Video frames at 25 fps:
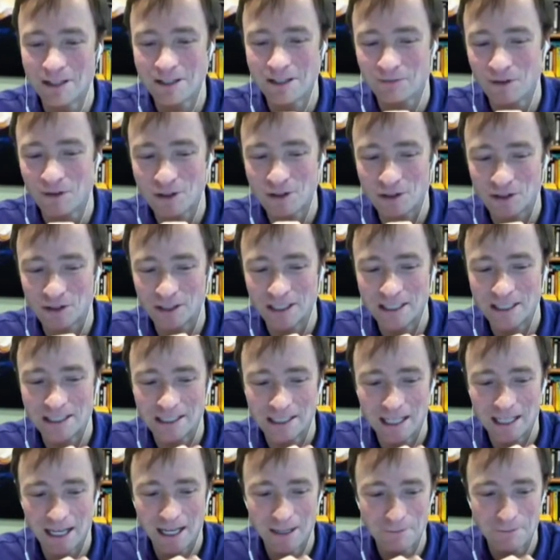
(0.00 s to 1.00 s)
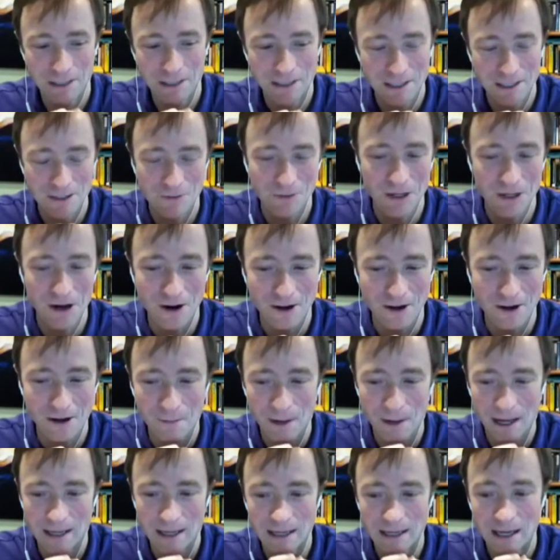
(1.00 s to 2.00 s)
virtually today because we are in a
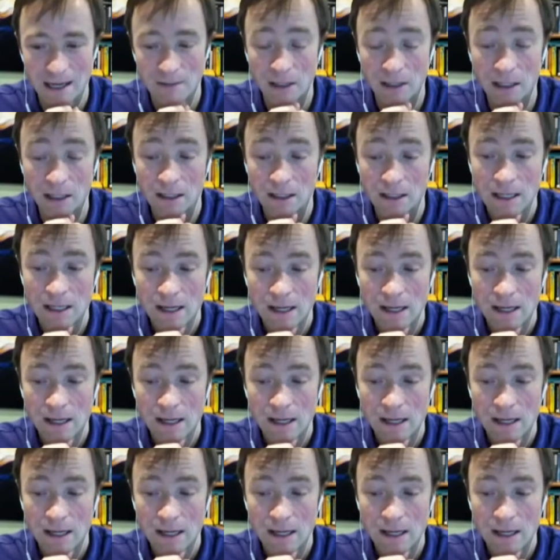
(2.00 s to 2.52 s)
pandemic,